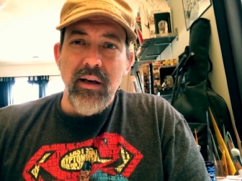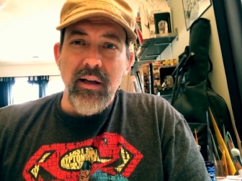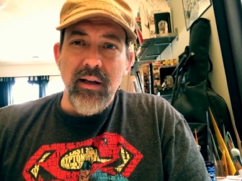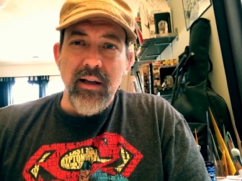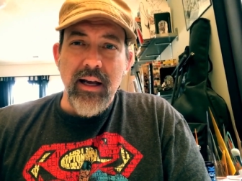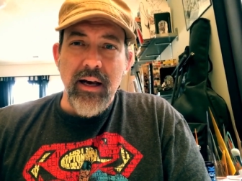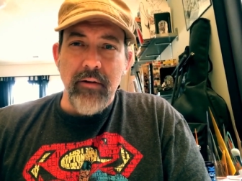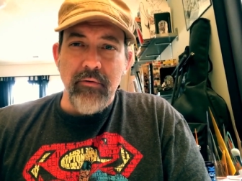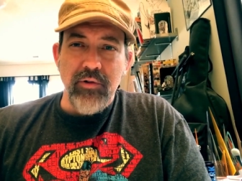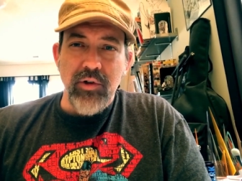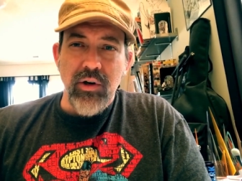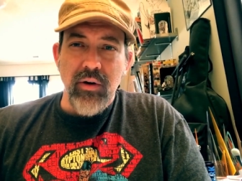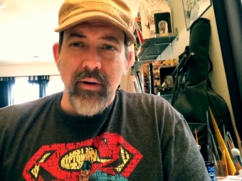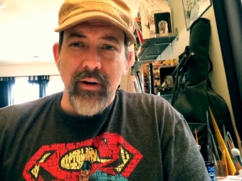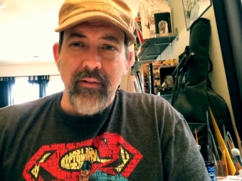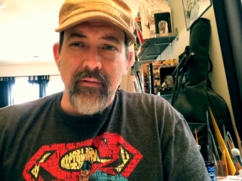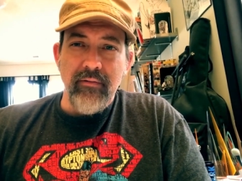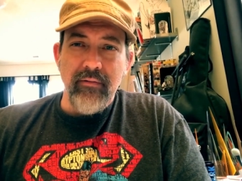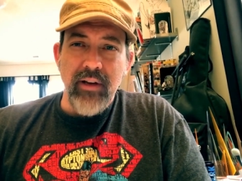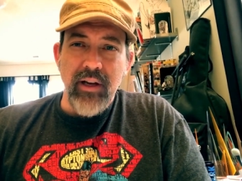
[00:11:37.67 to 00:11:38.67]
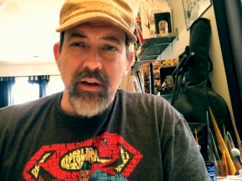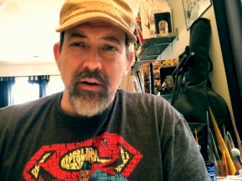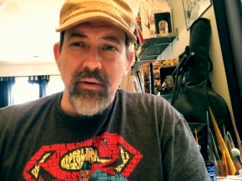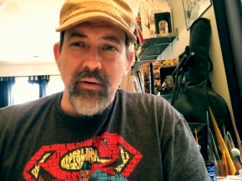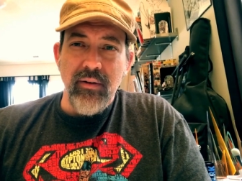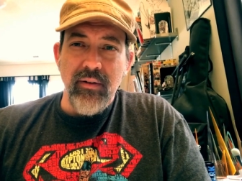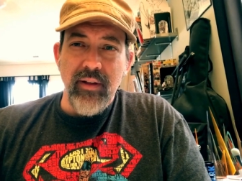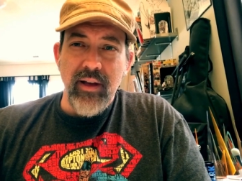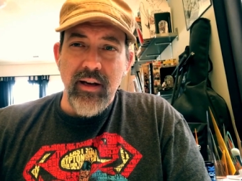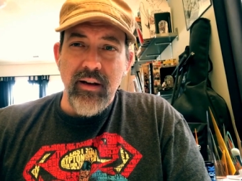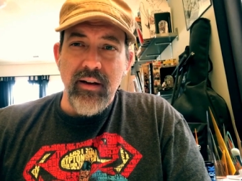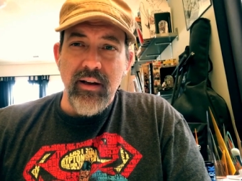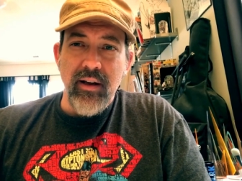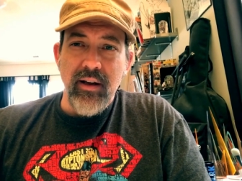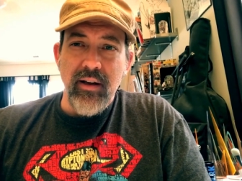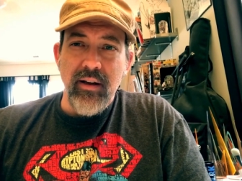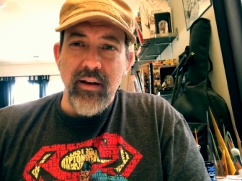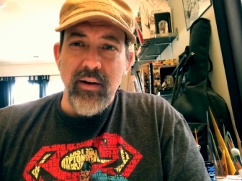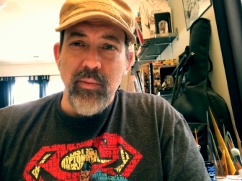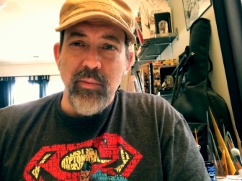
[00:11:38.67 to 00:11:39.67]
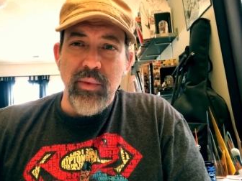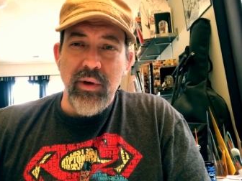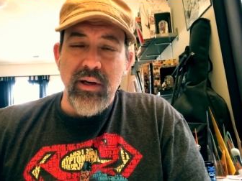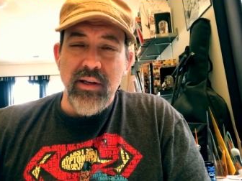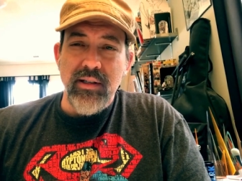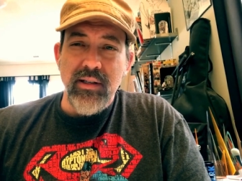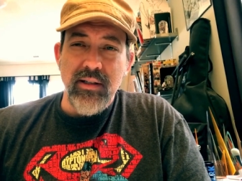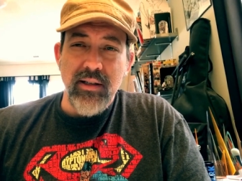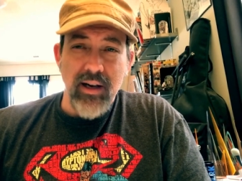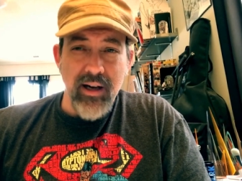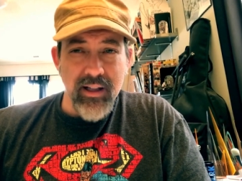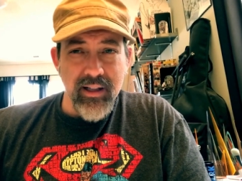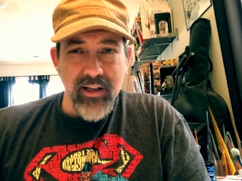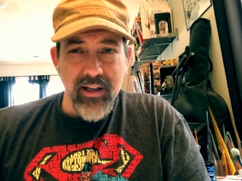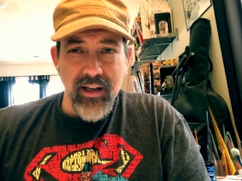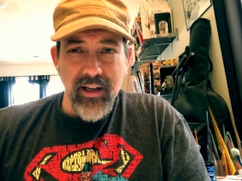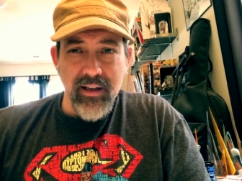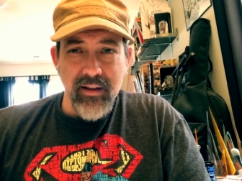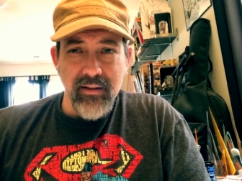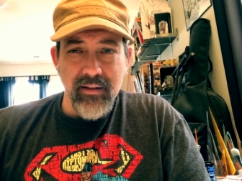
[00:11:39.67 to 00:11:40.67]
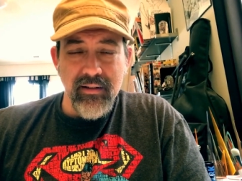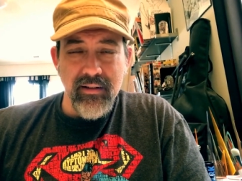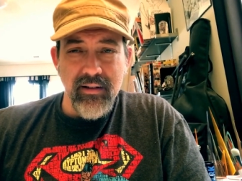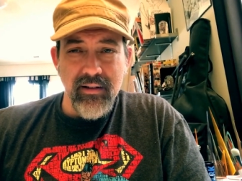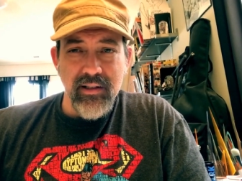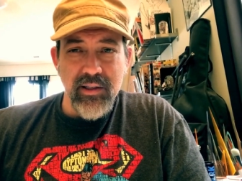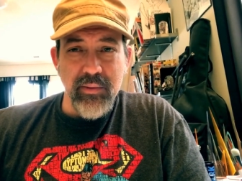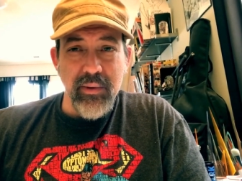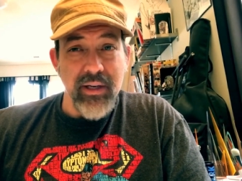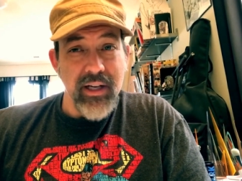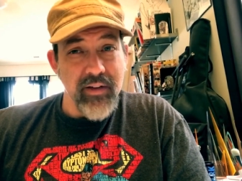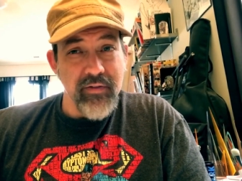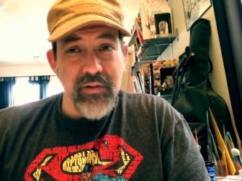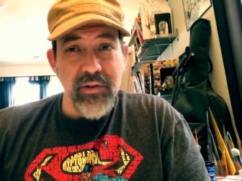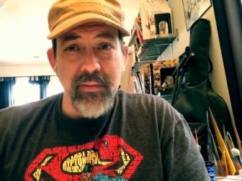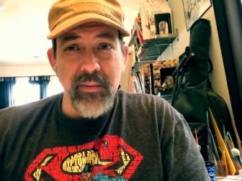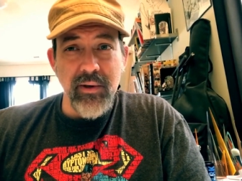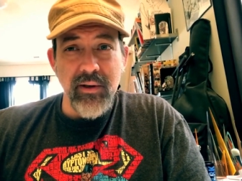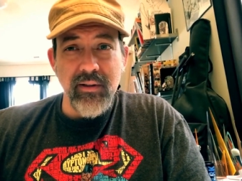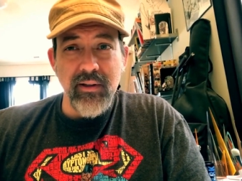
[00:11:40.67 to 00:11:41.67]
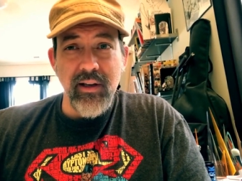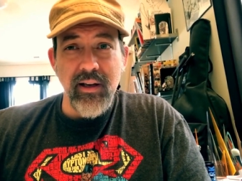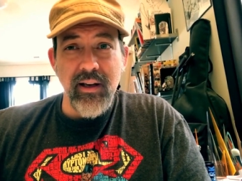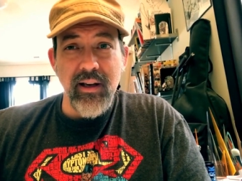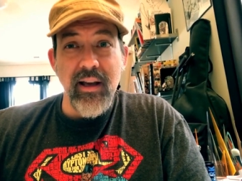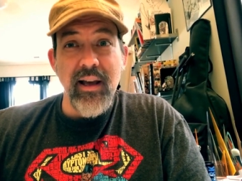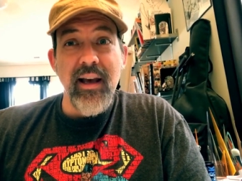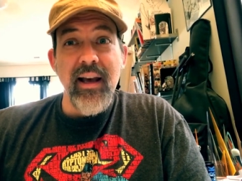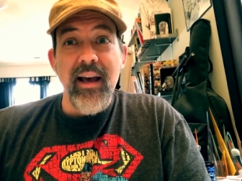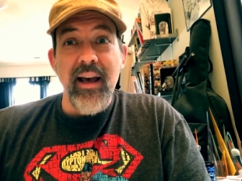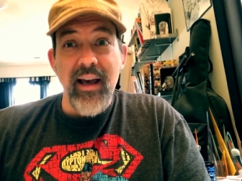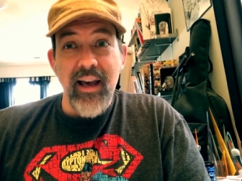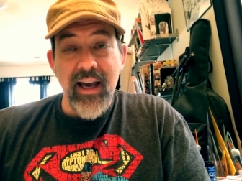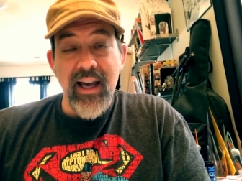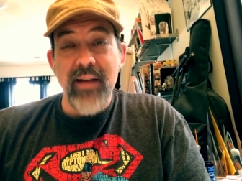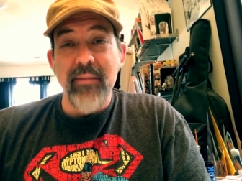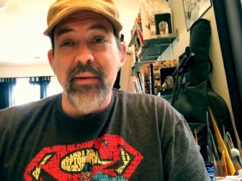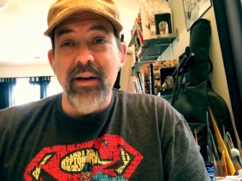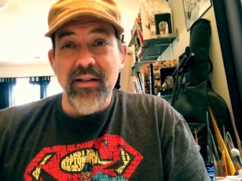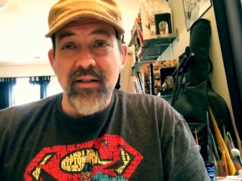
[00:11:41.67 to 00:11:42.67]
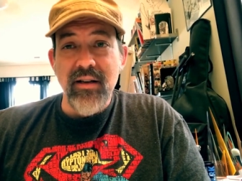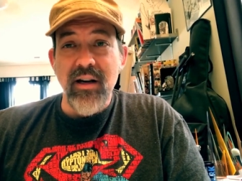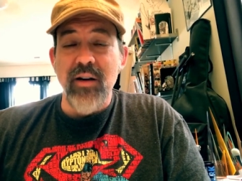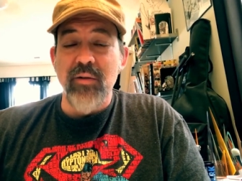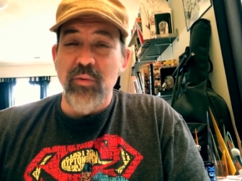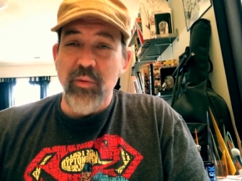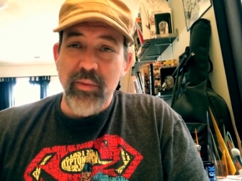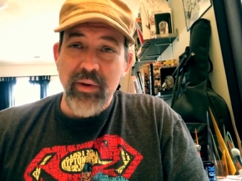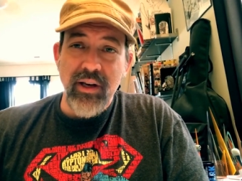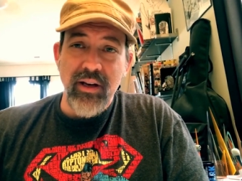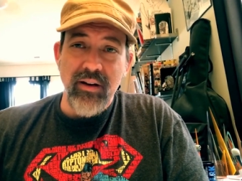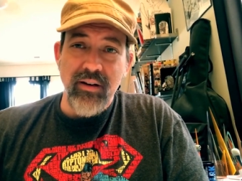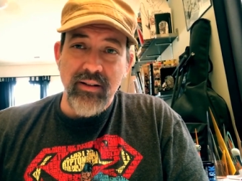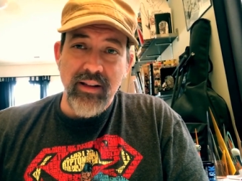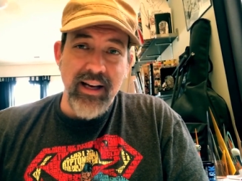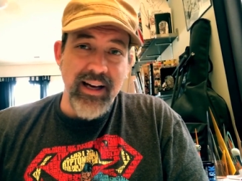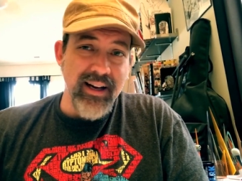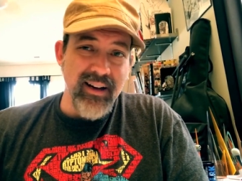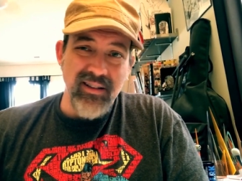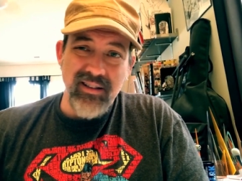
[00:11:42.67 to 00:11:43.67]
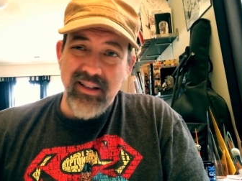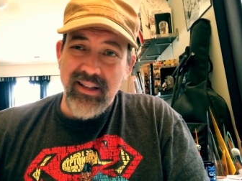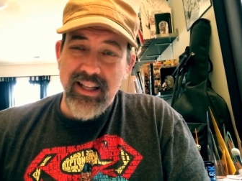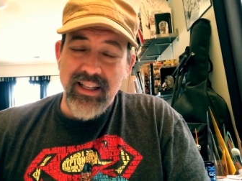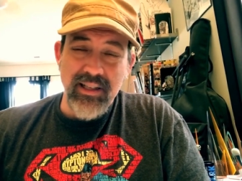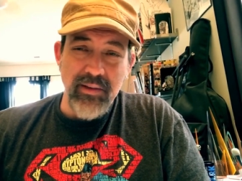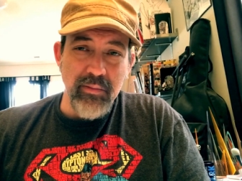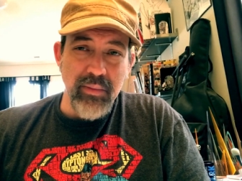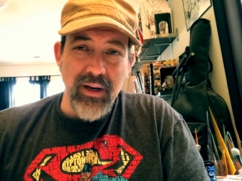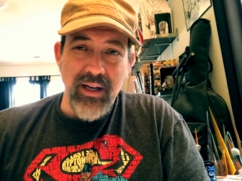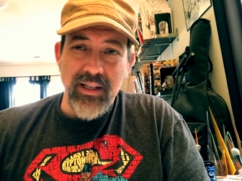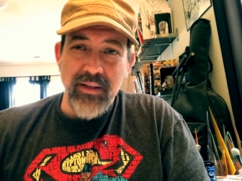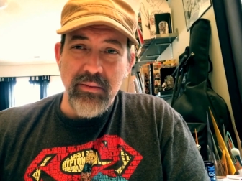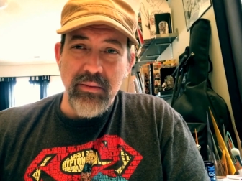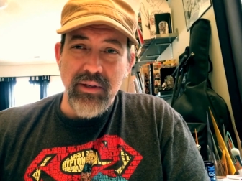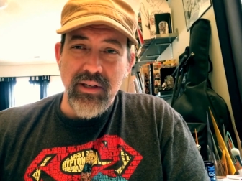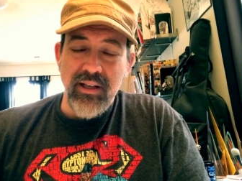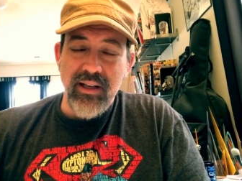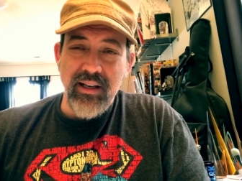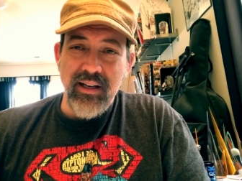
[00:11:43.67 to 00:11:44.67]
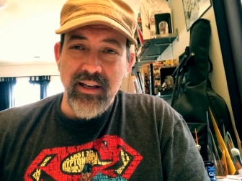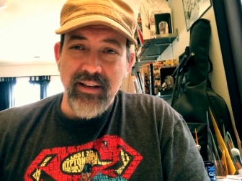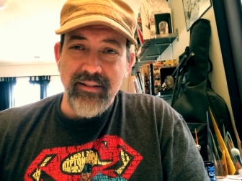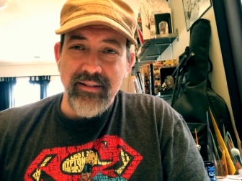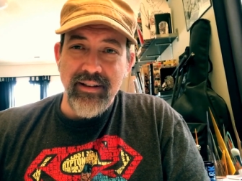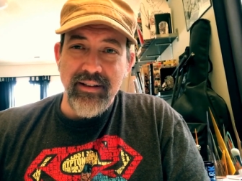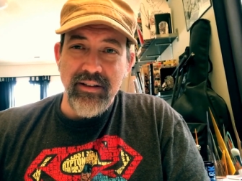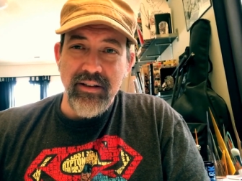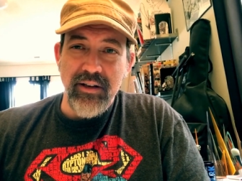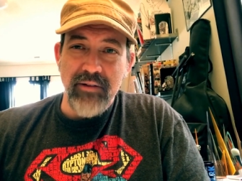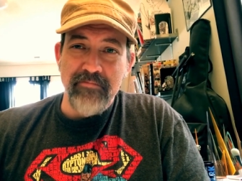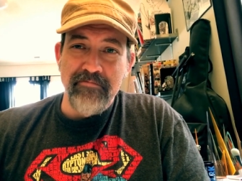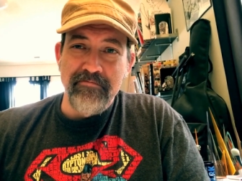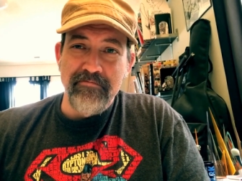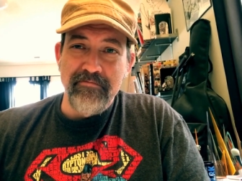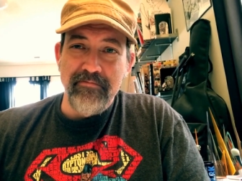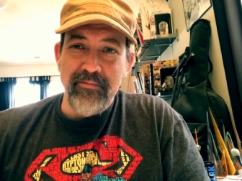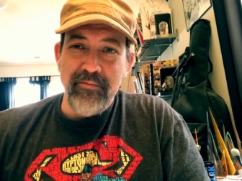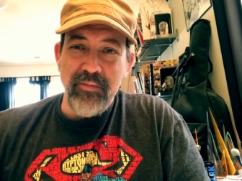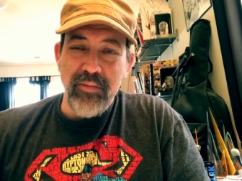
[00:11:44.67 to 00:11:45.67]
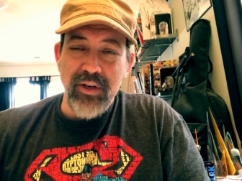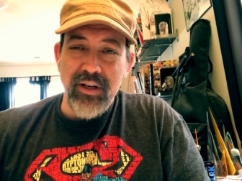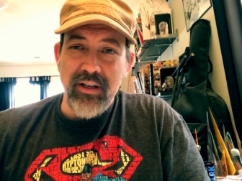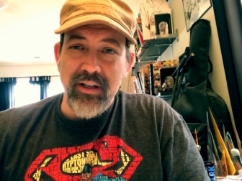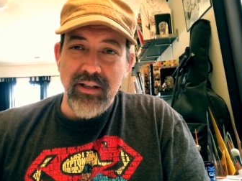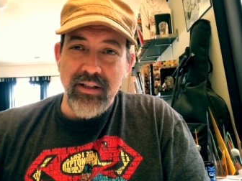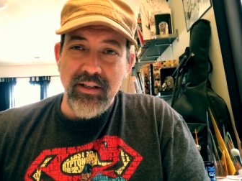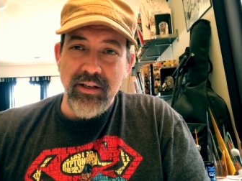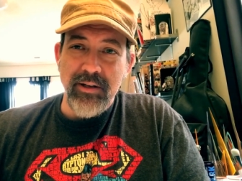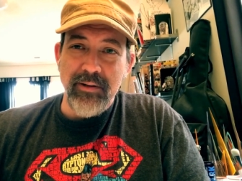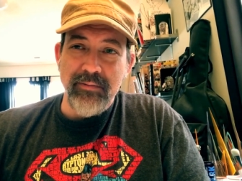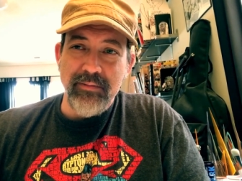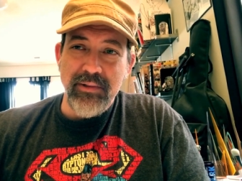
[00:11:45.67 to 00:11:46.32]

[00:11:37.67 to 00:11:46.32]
live drawing video that day because it's a holiday, it's my nephew's birthday, and my son will be here in the house, and that's impossible to get anything done when he's here.